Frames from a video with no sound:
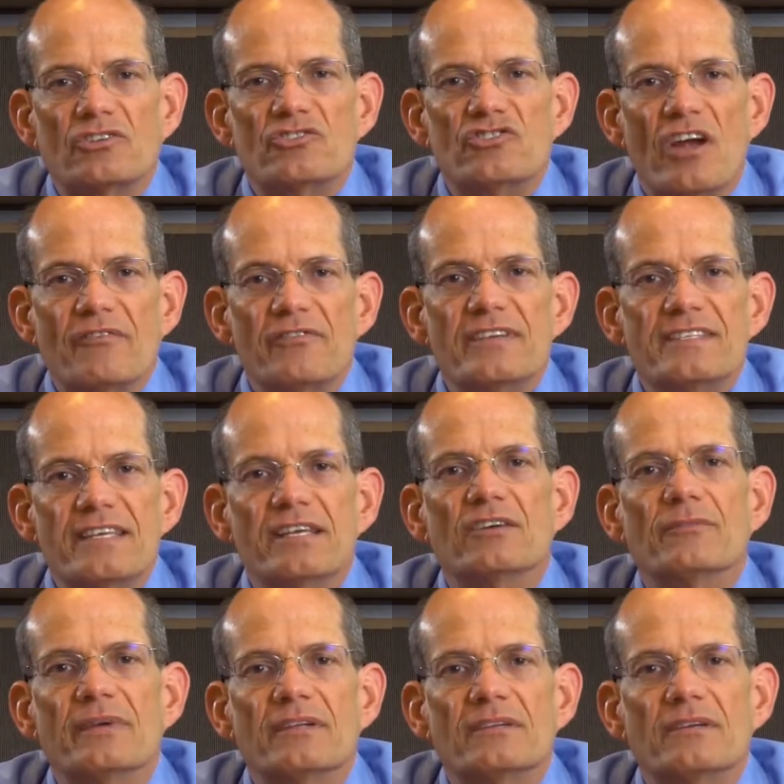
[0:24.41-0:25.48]
Jeffrey
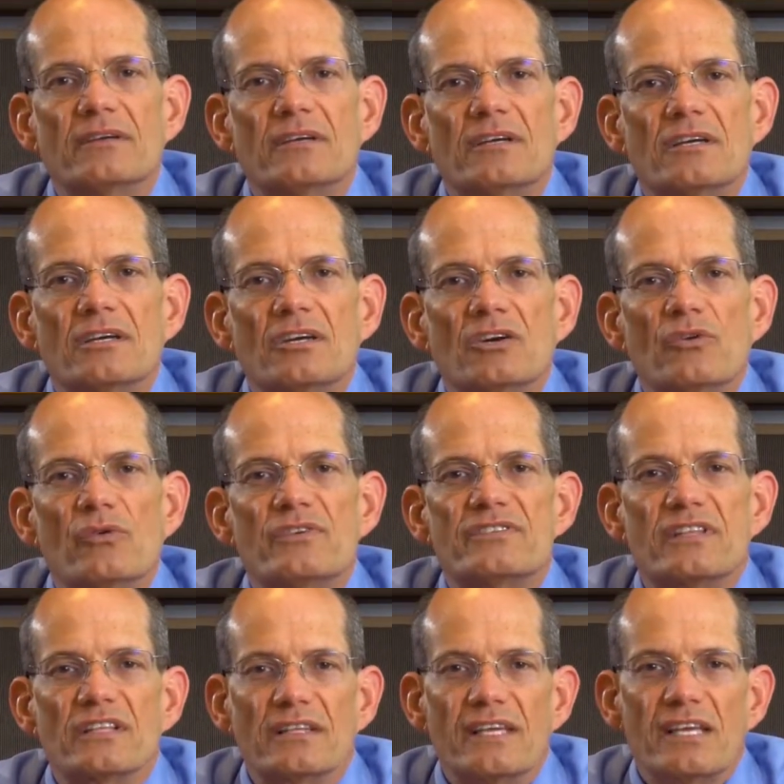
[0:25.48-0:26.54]
Siegelman, who is
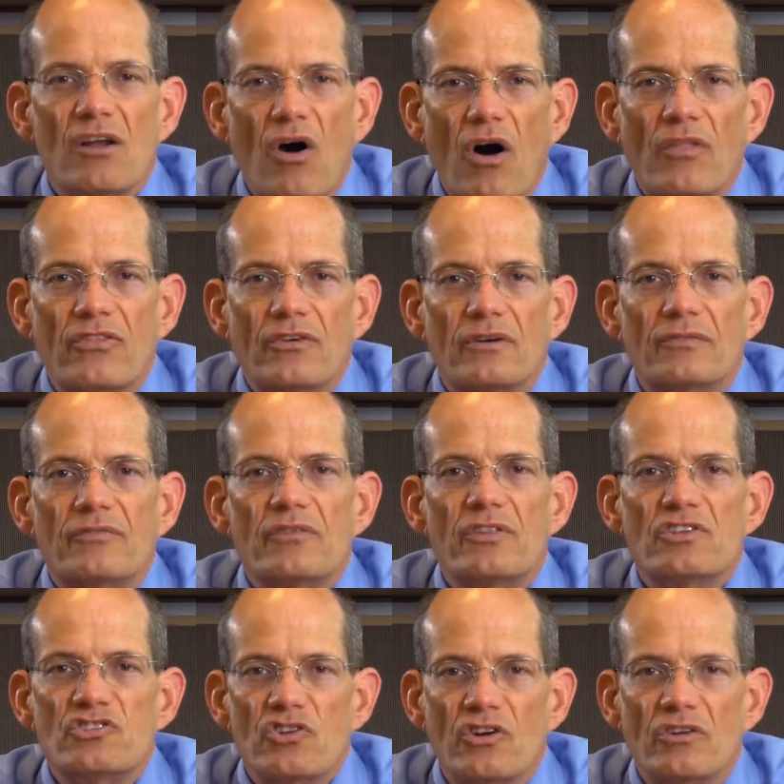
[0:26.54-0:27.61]
the lead author for the
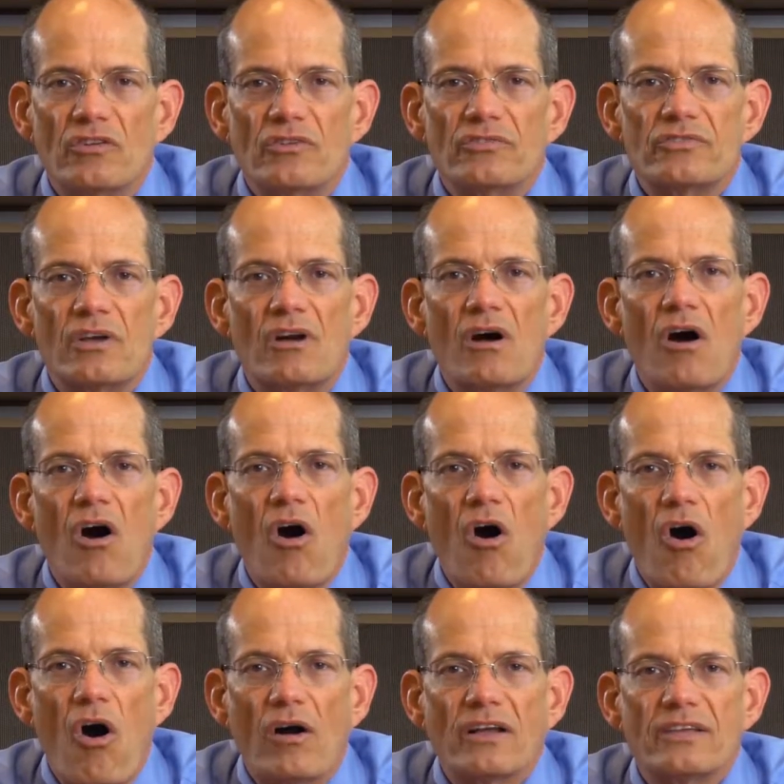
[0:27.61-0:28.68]
journal's
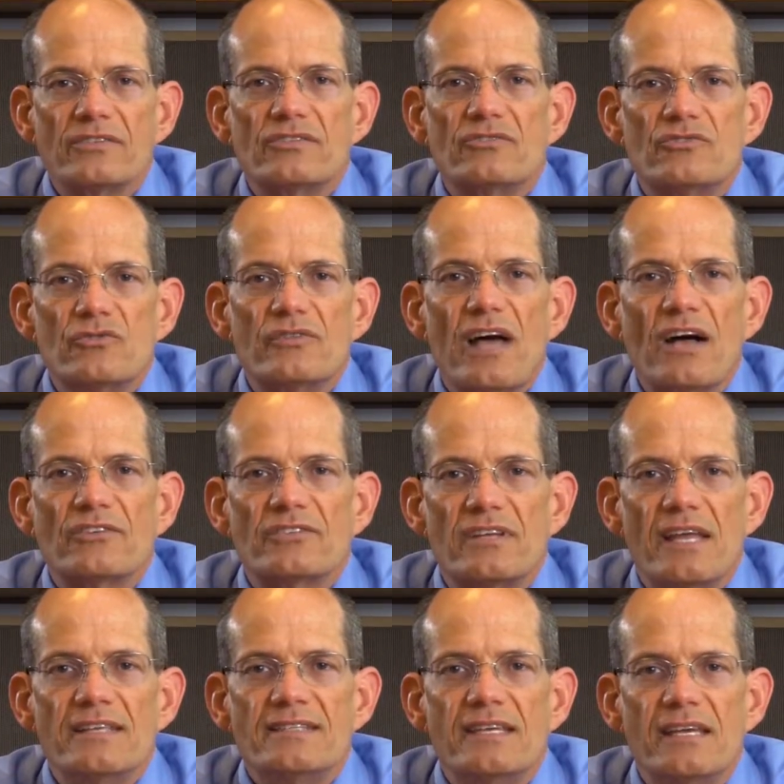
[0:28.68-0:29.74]
August
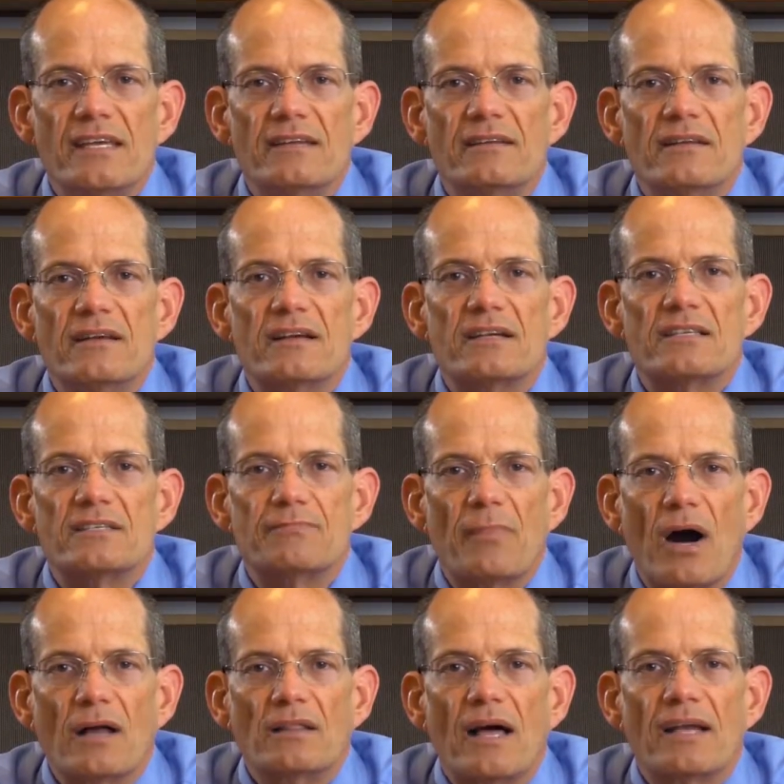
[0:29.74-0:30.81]
2018
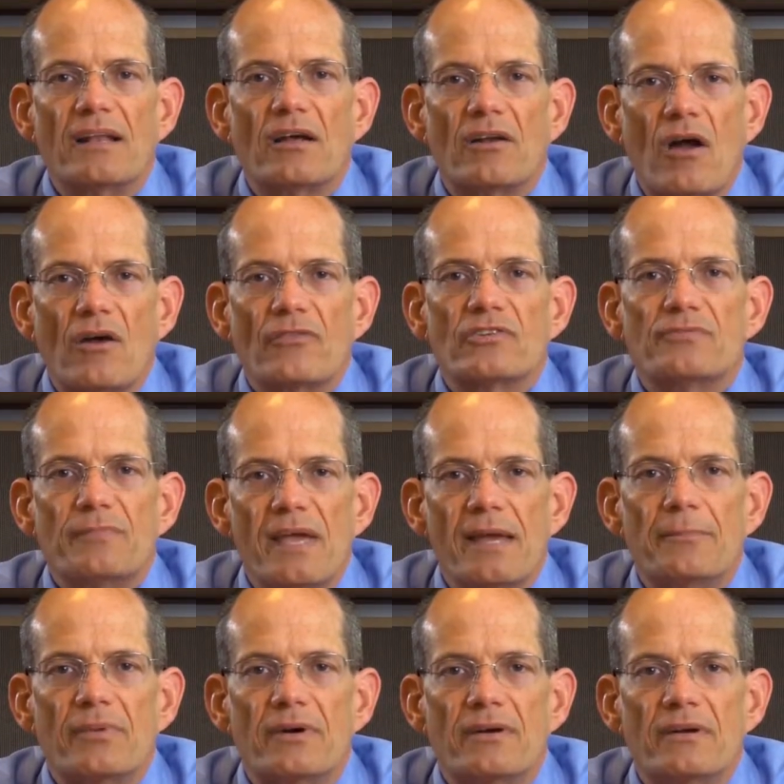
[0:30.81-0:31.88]
Spotlight on Authors
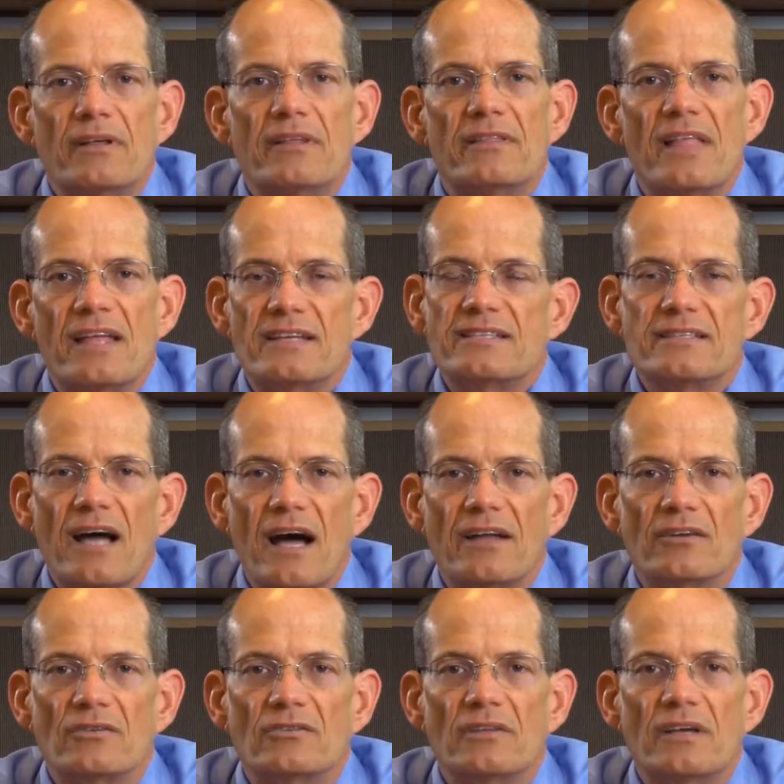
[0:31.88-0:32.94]
paper that is
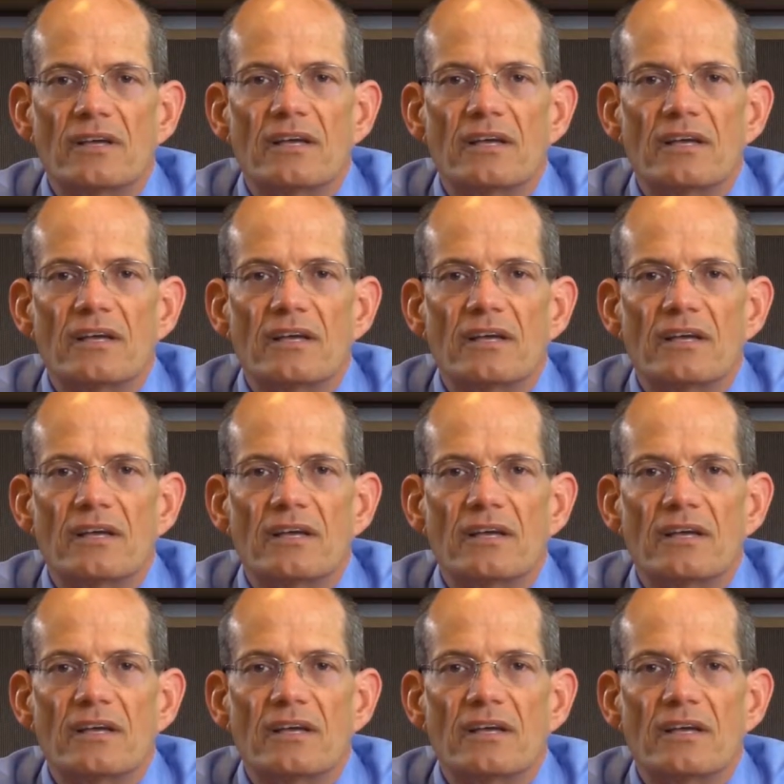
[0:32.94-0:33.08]
titled